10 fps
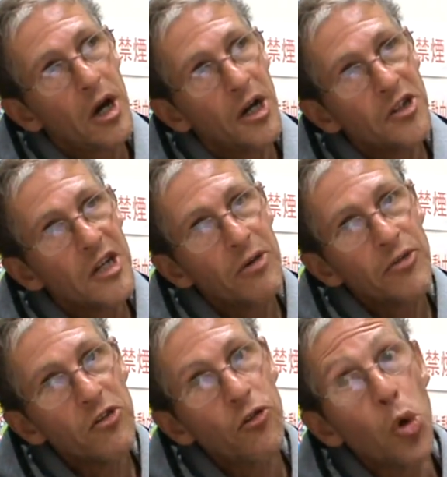I did have
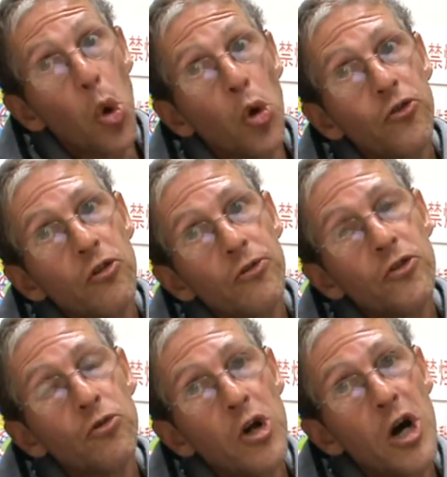these thoughts of
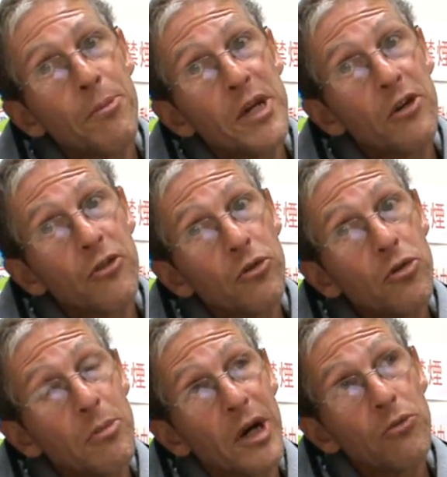tsunami, because I was
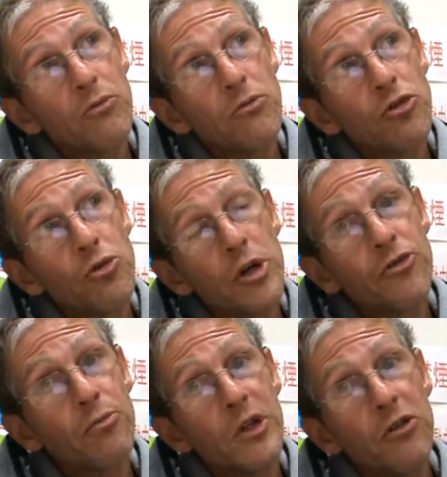only about
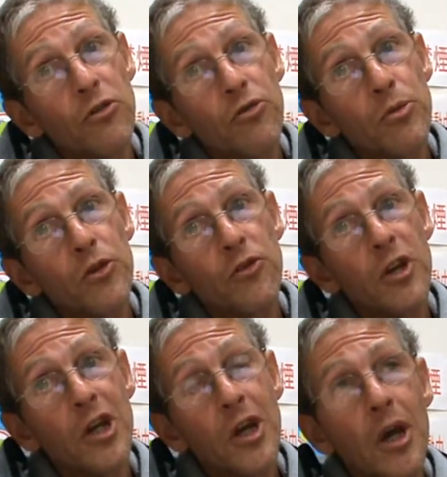200 meters from the
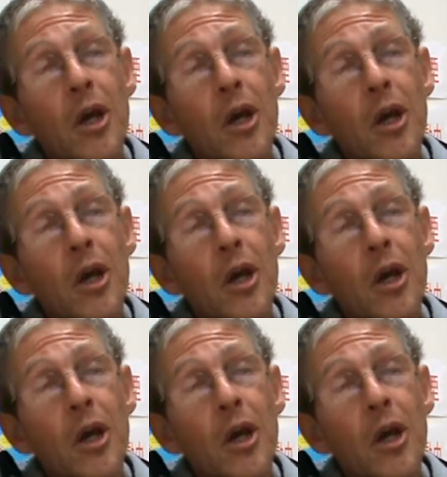sea,